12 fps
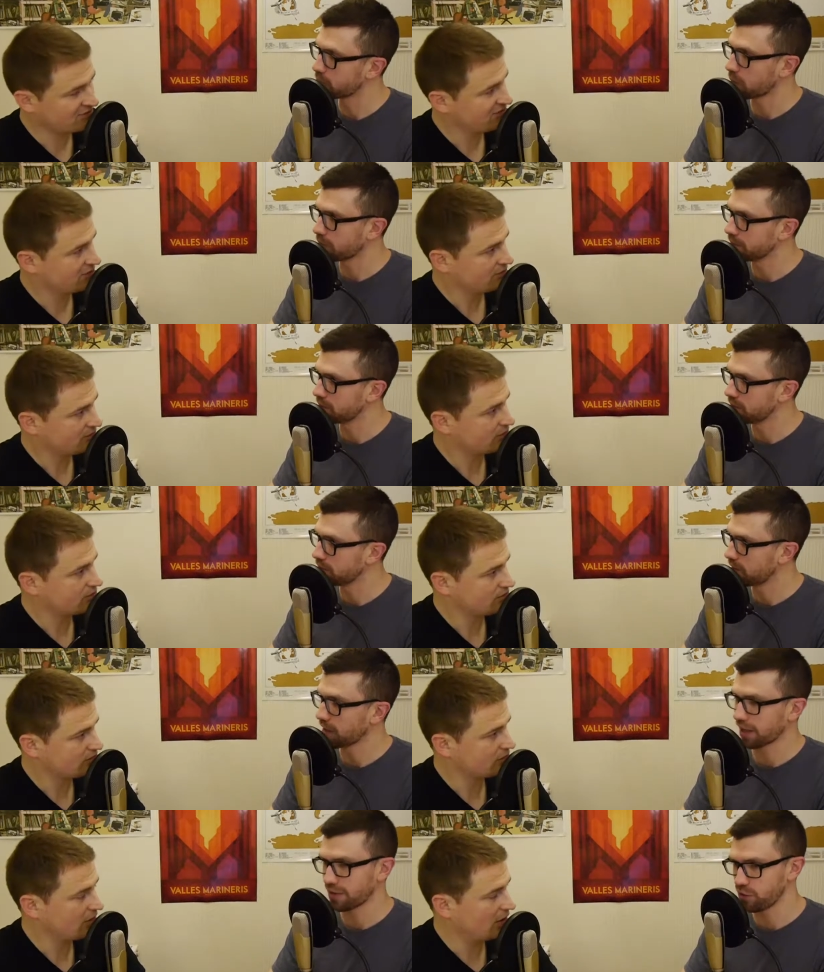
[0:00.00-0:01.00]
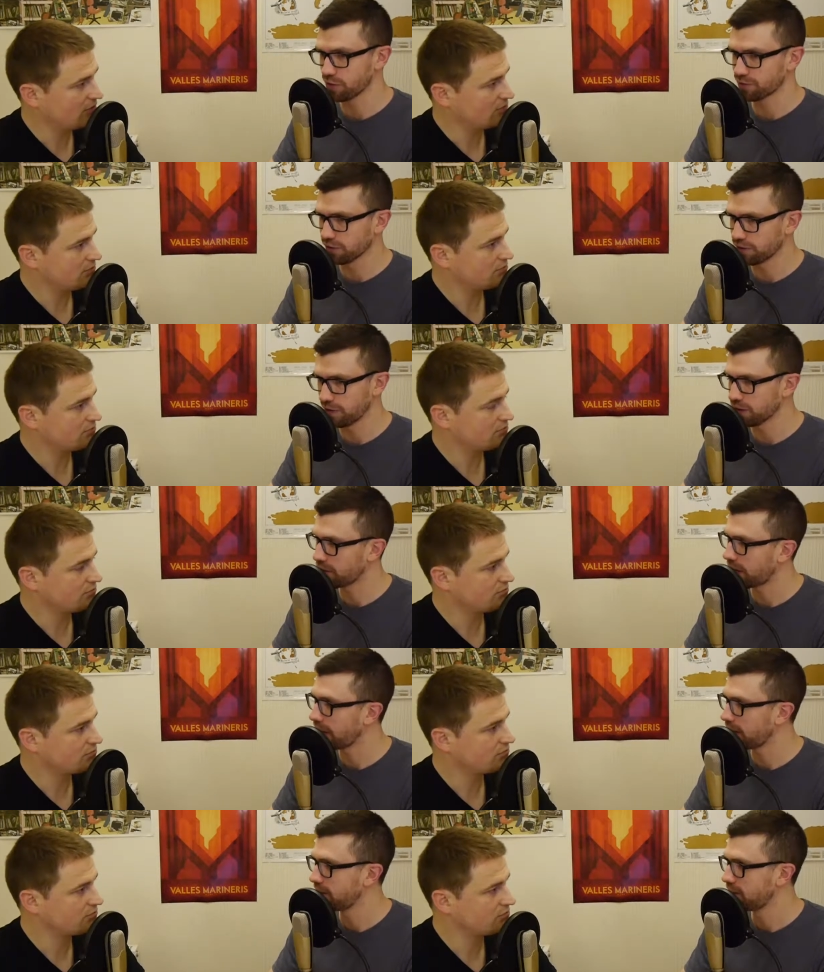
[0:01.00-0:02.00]
Speaker 1: but it's what we do, and like yeah. if you can fulfill
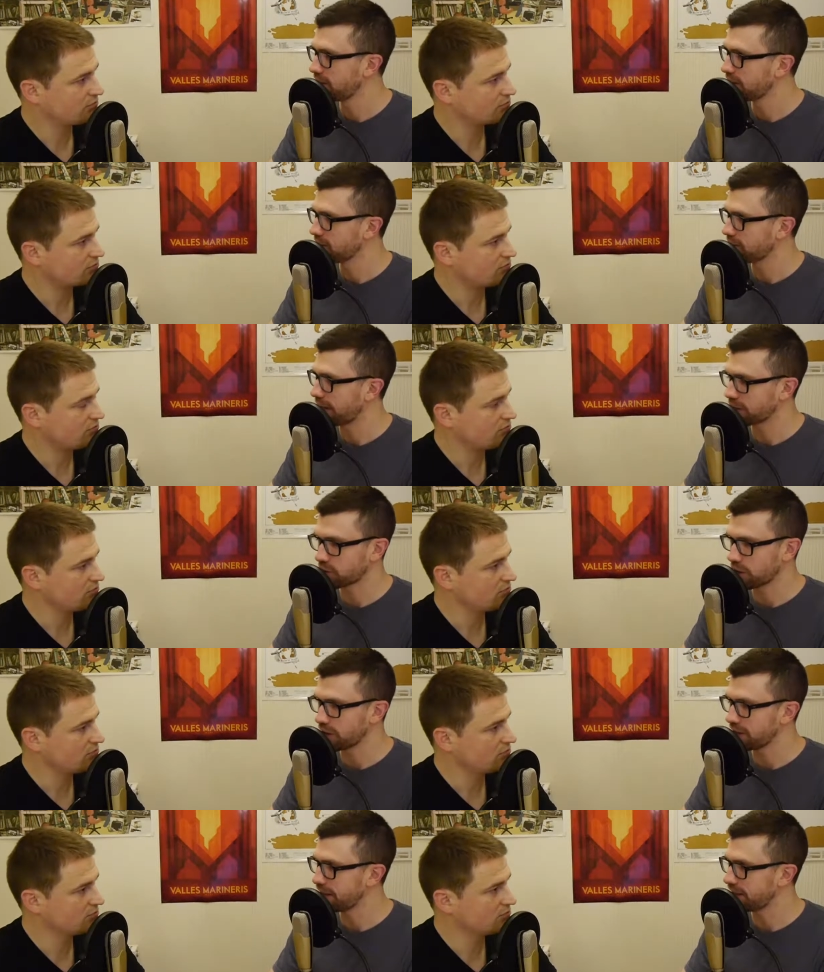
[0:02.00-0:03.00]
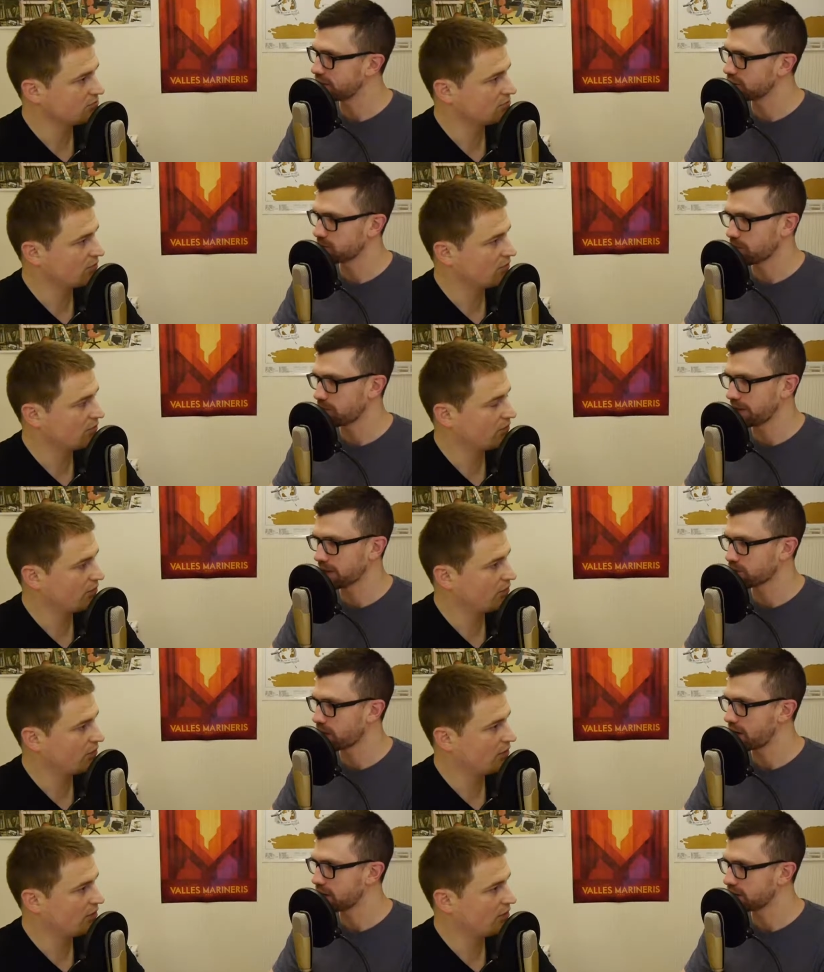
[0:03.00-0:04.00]
that that kind of need just by being a
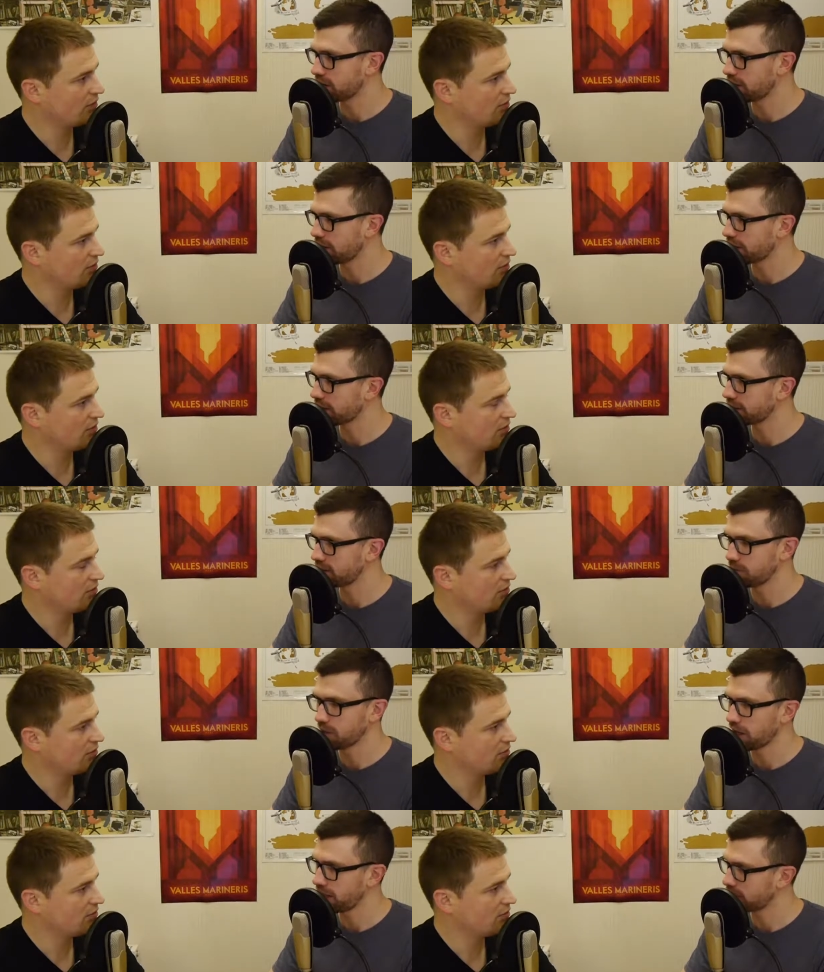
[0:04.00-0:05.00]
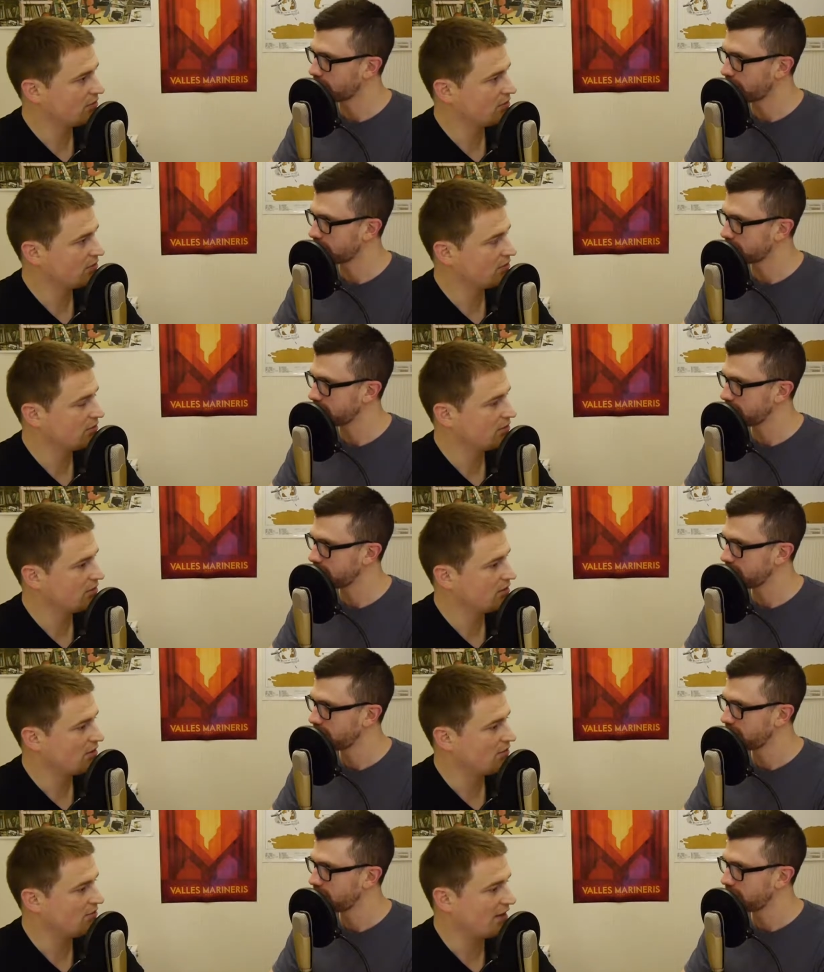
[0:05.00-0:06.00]
brain in a jar, like it's simulating a reality
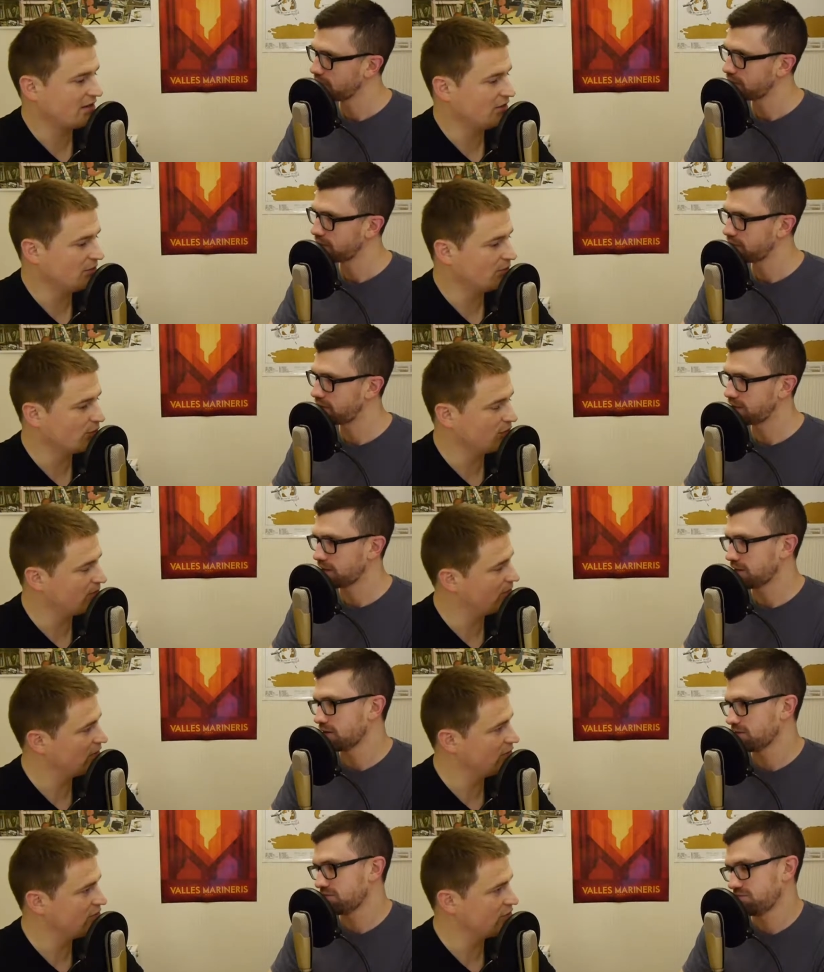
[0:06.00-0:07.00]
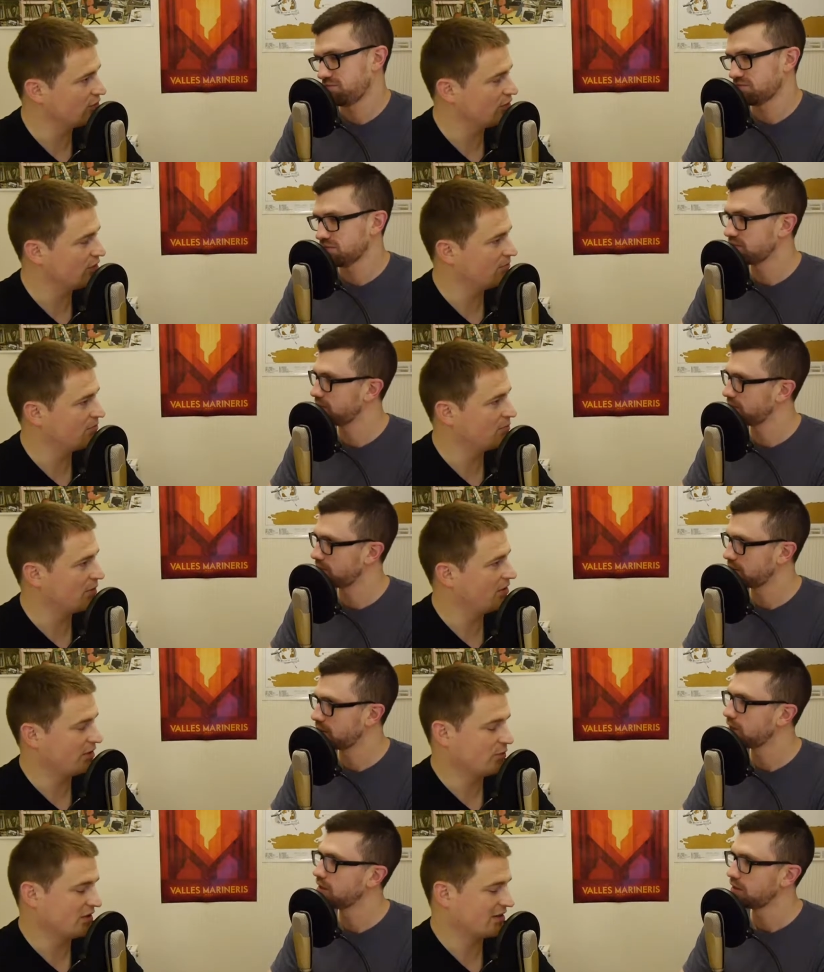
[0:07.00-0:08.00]
Speaker 2: then you would then, lose your but
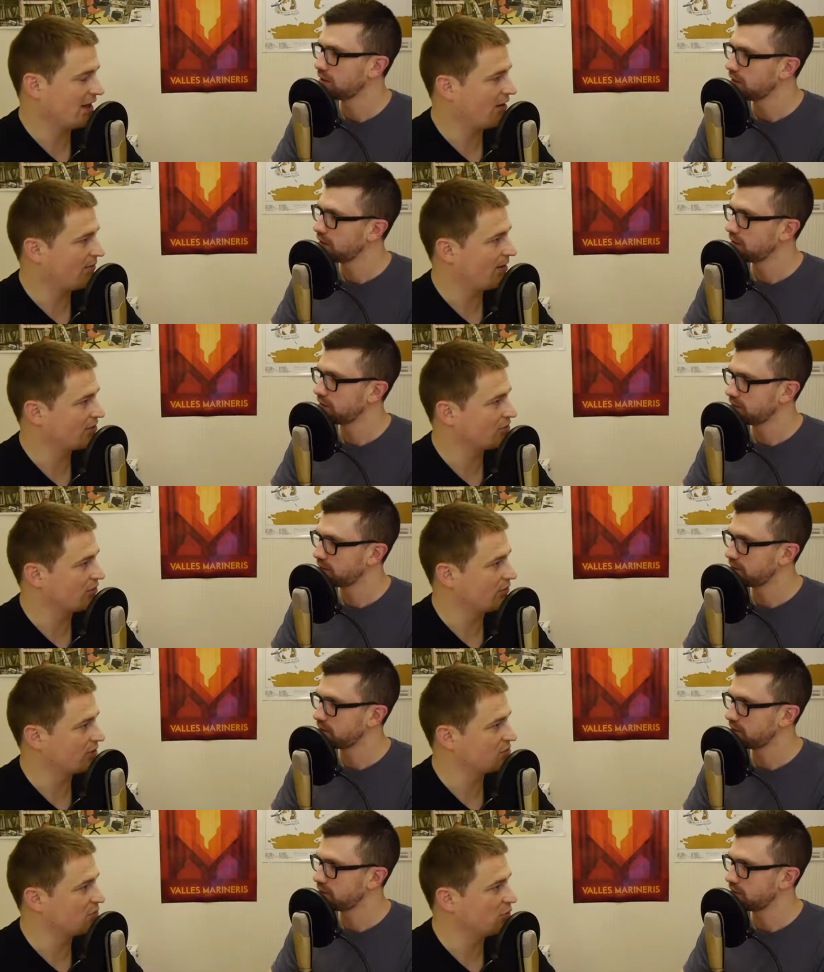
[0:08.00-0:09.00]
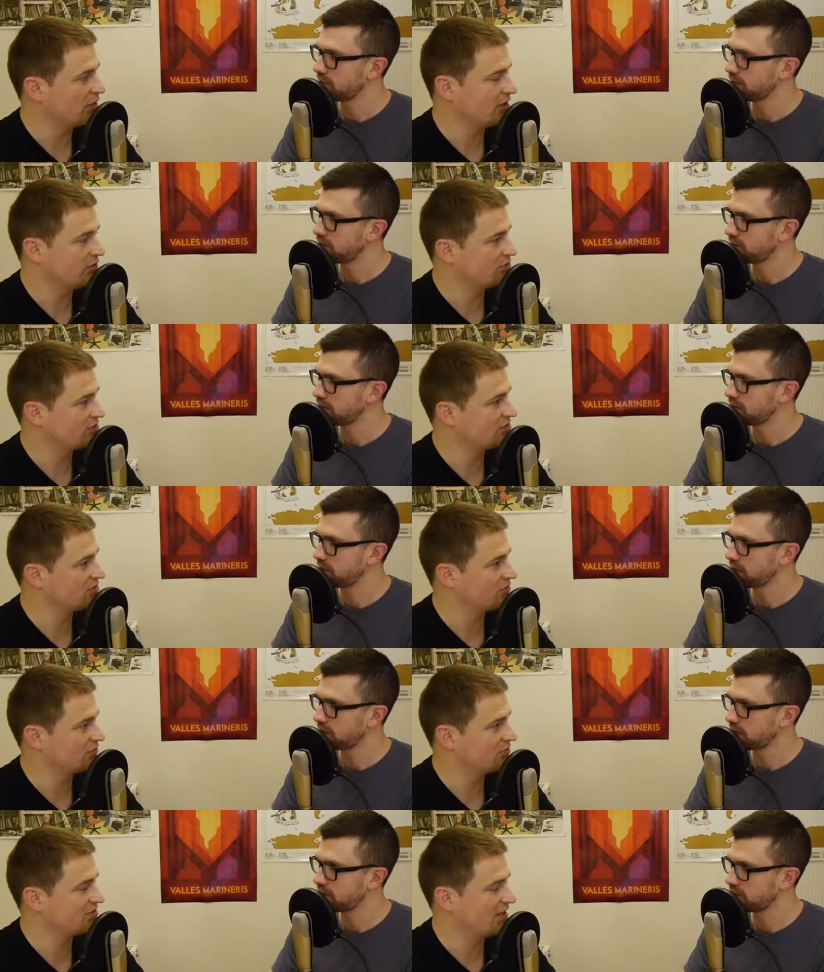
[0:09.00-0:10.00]
you wouldn't care about trying to explore and you just sort
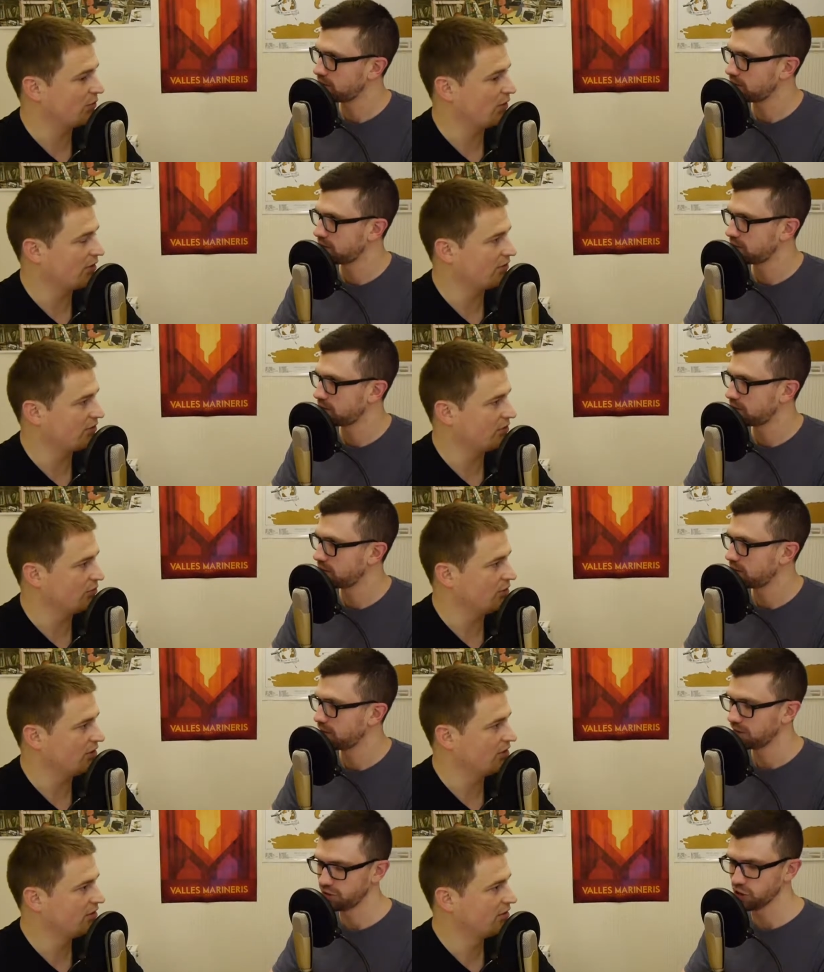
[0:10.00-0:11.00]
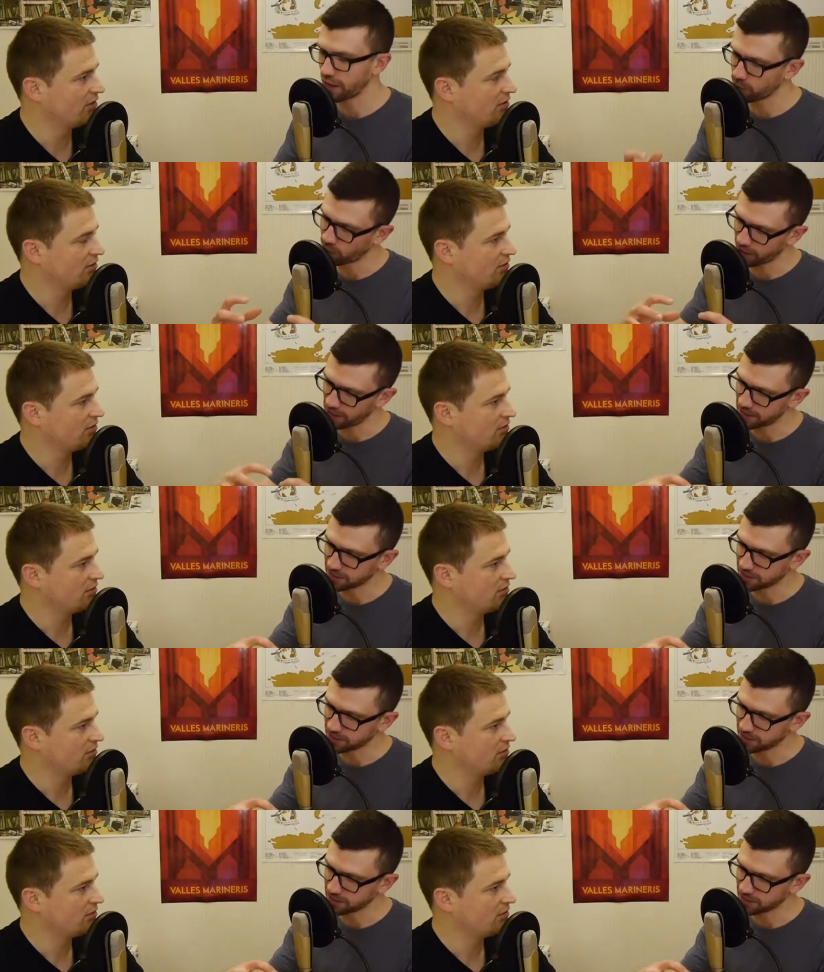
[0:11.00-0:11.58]
yeah. of stay wherever you were
Speaker 1: so you get all kind of